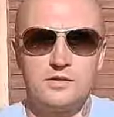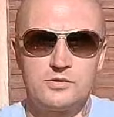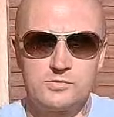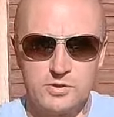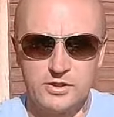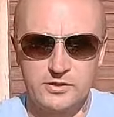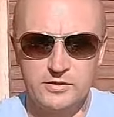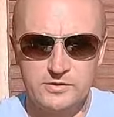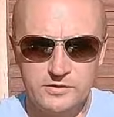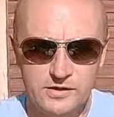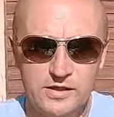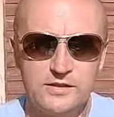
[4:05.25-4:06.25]
looks pretty
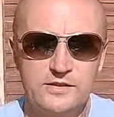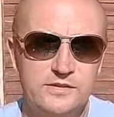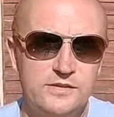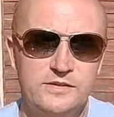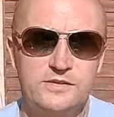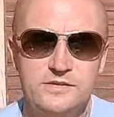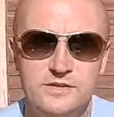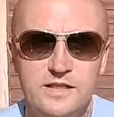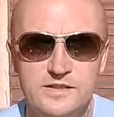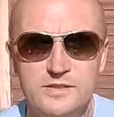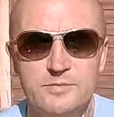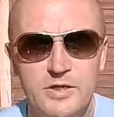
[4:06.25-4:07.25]
good, and
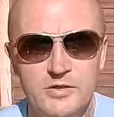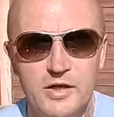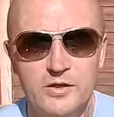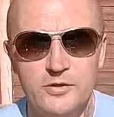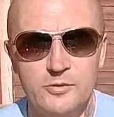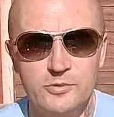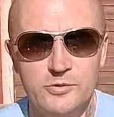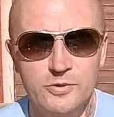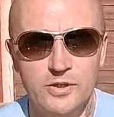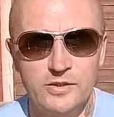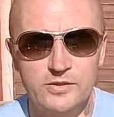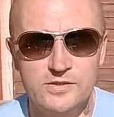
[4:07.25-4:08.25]
that's the bit that I knew would
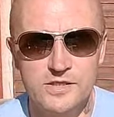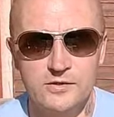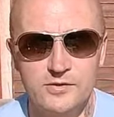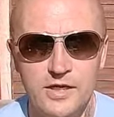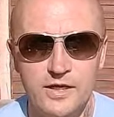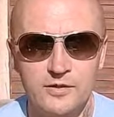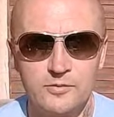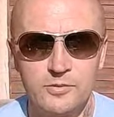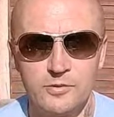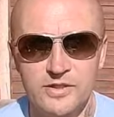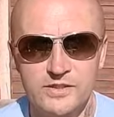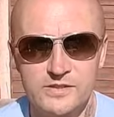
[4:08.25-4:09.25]
work. So now
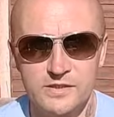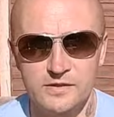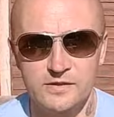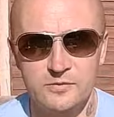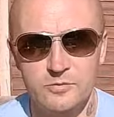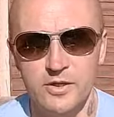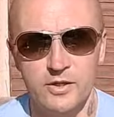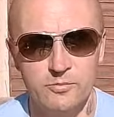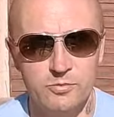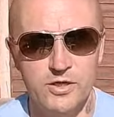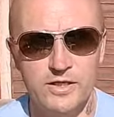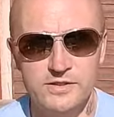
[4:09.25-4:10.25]
we're into wing
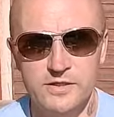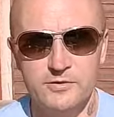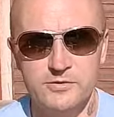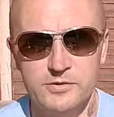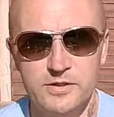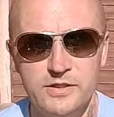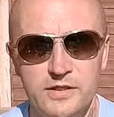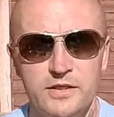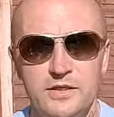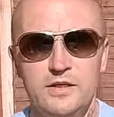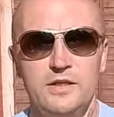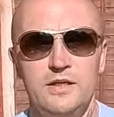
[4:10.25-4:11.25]
and a prayer territory,
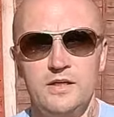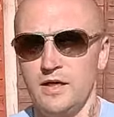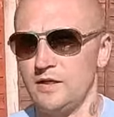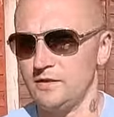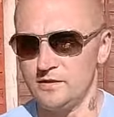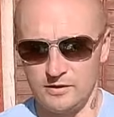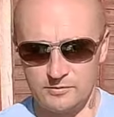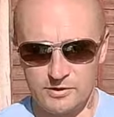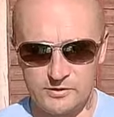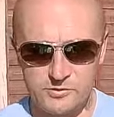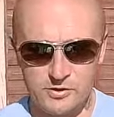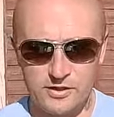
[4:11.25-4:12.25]
and I'm
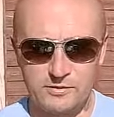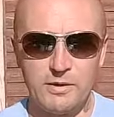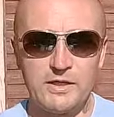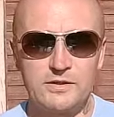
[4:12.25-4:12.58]
going to try and